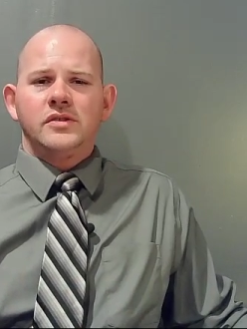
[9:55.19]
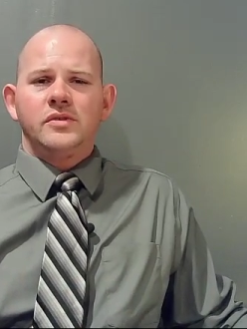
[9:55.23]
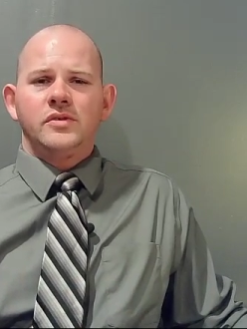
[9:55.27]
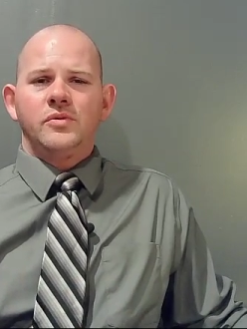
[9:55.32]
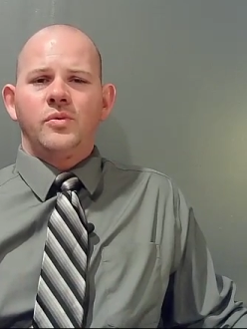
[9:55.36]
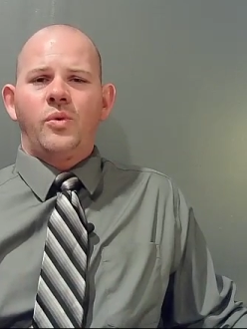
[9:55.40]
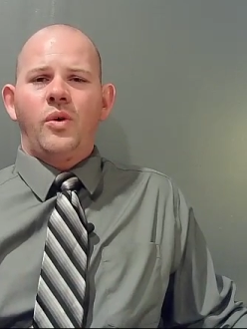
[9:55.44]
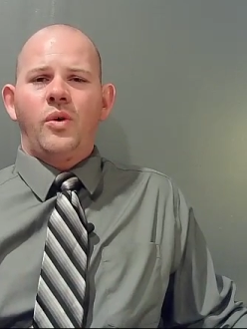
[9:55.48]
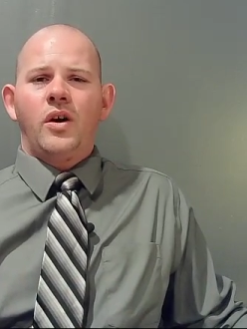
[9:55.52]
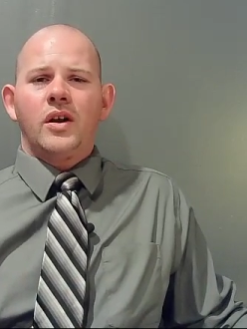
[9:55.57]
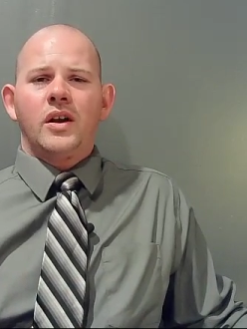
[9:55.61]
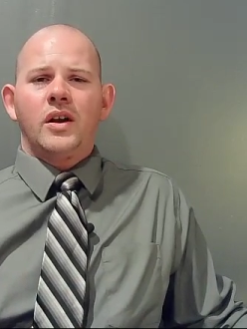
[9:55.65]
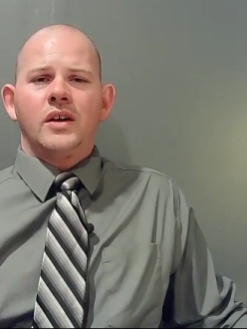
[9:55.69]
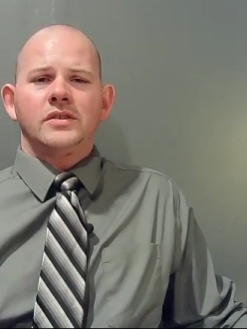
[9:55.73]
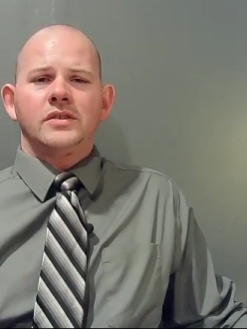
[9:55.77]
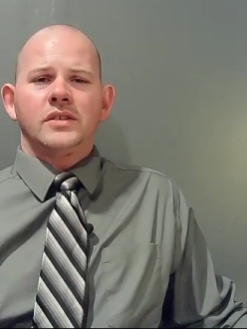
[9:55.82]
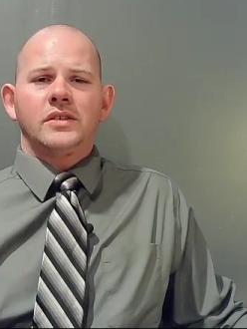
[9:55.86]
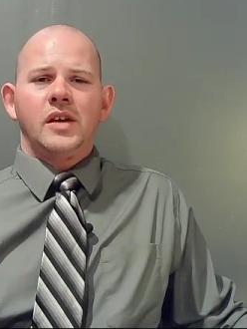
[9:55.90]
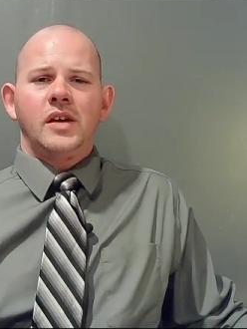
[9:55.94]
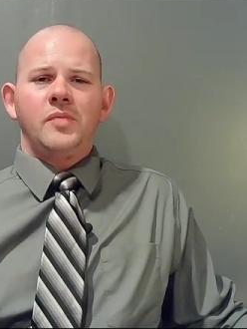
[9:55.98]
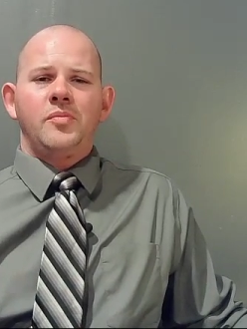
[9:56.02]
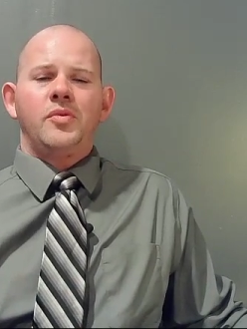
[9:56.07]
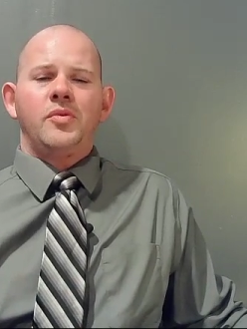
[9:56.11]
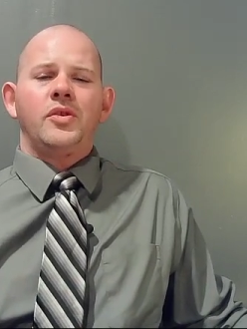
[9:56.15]
You want us
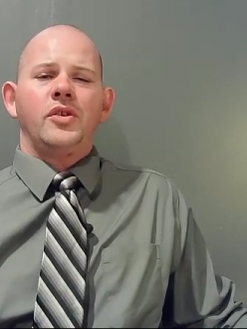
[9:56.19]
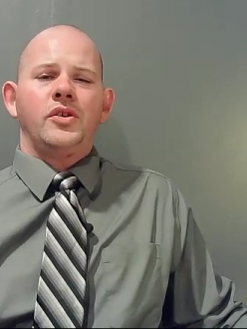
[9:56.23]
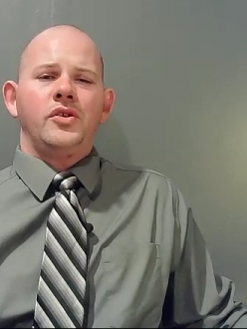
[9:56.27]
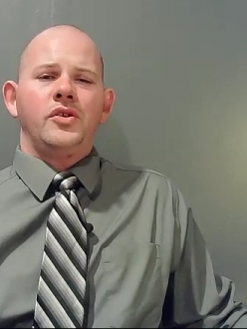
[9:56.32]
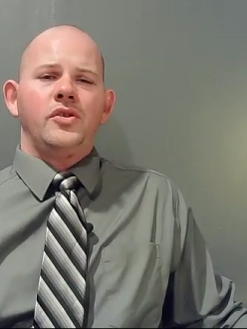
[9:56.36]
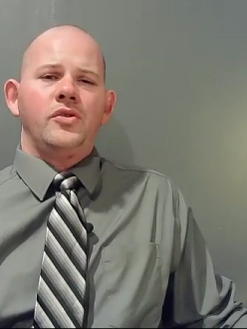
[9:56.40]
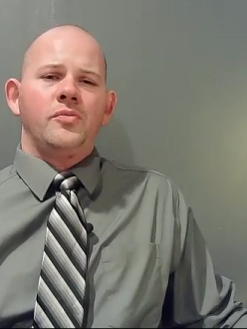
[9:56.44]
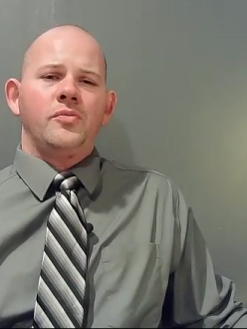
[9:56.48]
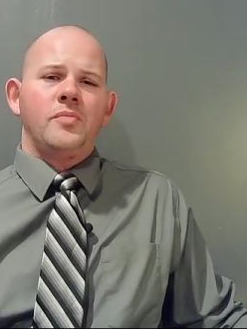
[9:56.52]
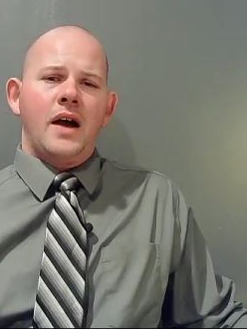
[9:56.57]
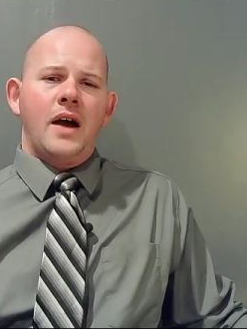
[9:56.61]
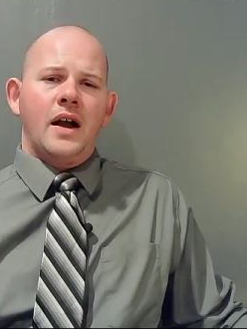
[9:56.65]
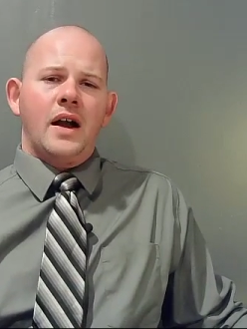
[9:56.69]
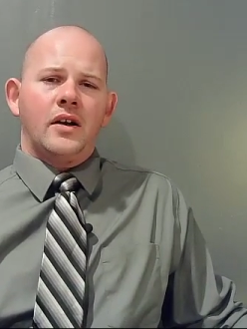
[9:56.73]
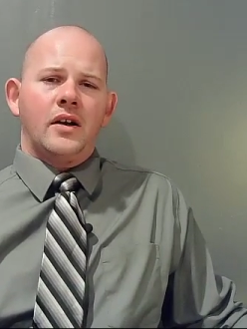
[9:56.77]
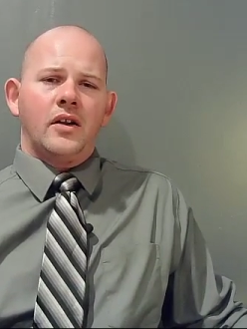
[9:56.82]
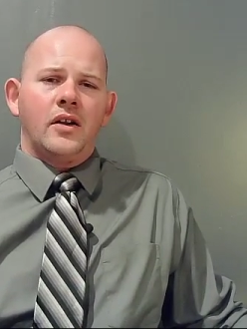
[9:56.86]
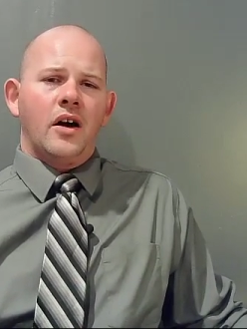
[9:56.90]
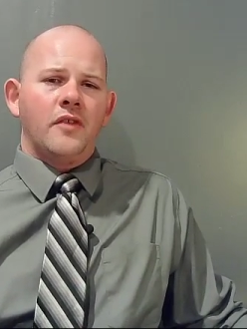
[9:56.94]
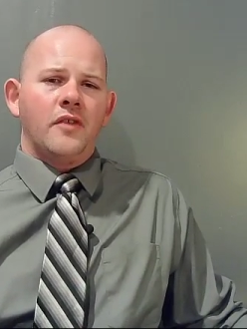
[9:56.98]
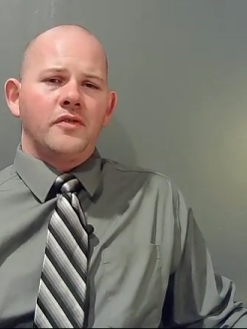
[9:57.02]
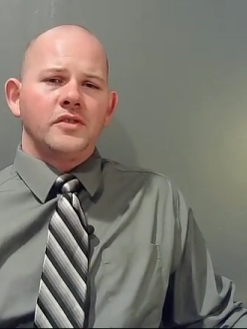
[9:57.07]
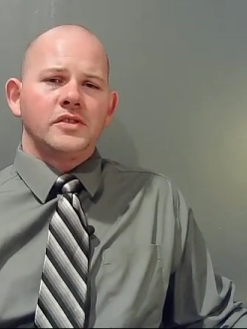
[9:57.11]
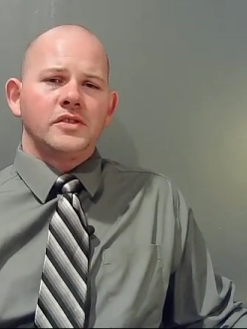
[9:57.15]
to keep putting you back in
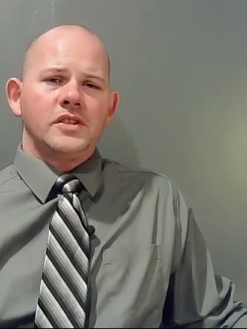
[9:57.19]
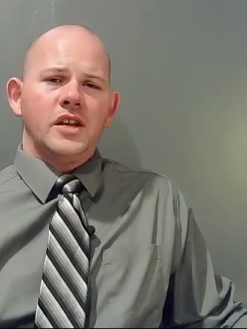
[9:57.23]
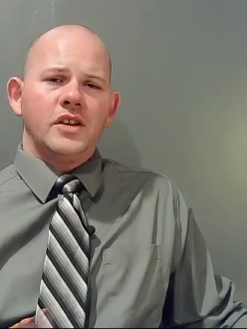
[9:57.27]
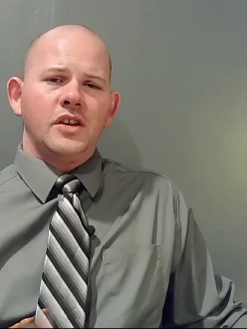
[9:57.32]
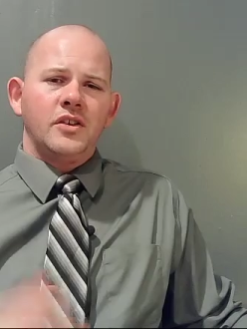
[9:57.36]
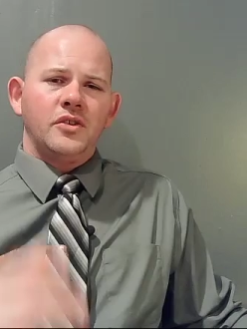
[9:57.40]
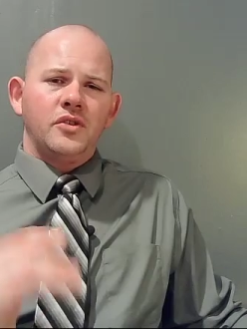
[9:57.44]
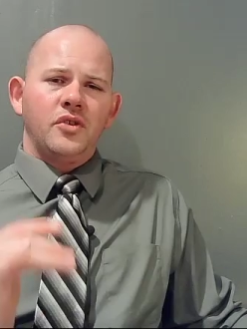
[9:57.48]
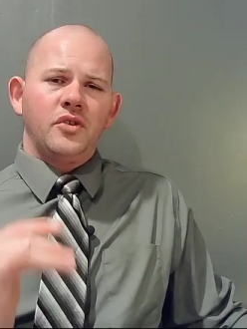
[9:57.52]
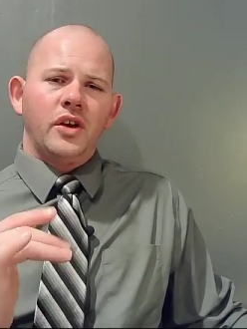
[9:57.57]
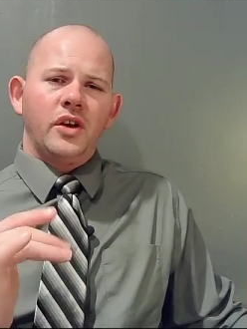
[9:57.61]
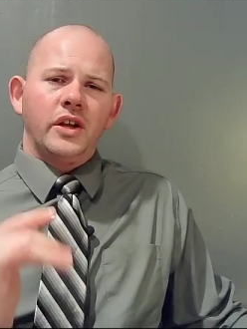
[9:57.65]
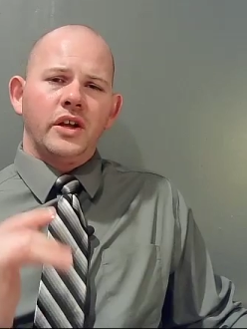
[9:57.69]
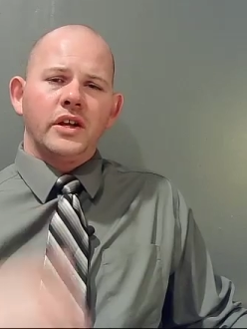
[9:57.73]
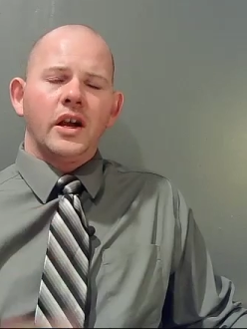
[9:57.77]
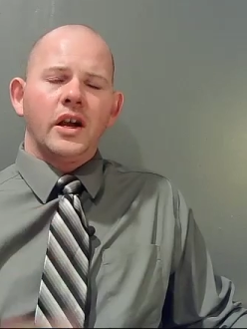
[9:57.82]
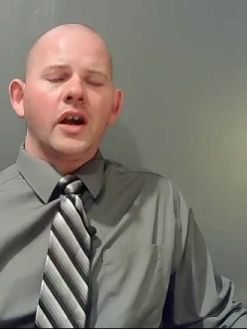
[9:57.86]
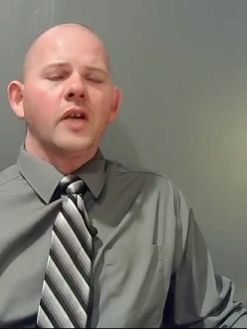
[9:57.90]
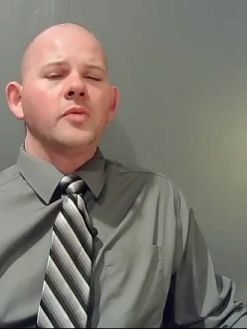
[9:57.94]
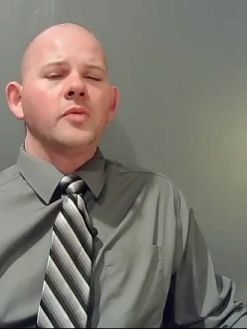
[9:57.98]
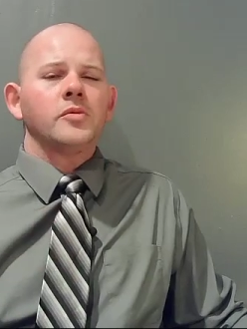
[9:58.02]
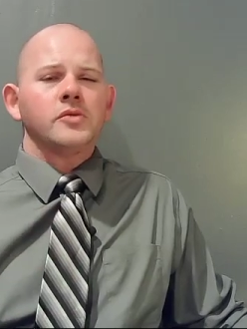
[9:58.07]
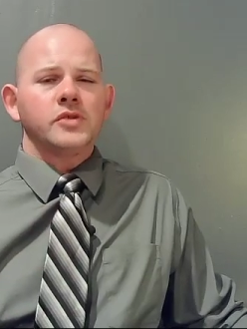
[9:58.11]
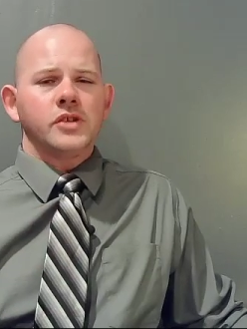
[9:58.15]
office, and you're doing a
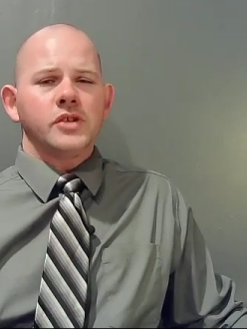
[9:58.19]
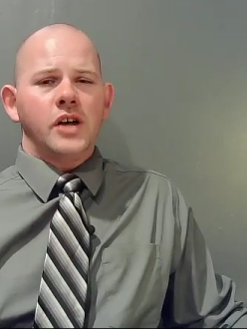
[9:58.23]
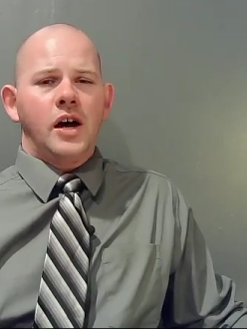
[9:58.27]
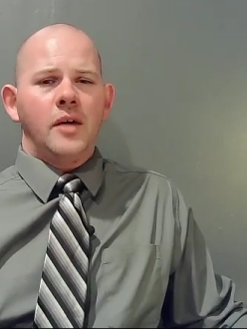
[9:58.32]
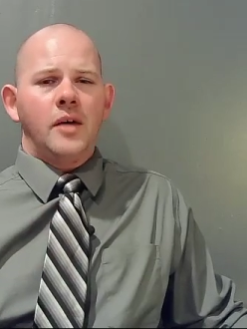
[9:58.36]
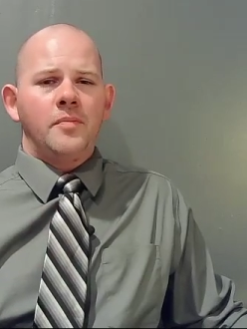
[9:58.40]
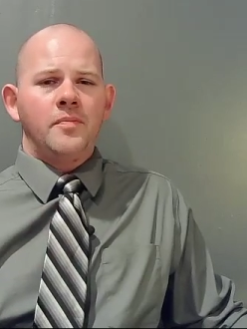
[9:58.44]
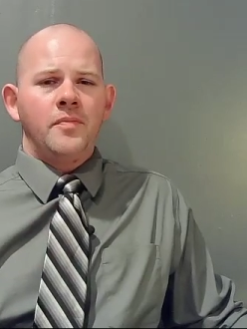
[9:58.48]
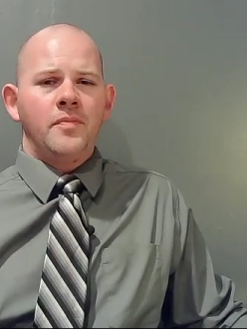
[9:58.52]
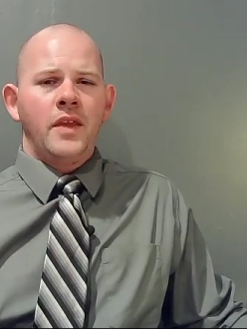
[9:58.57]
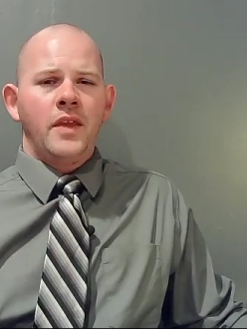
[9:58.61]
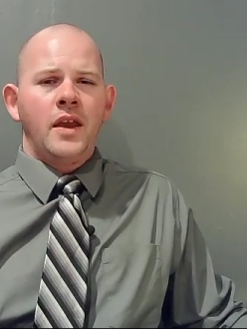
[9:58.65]
terrible job.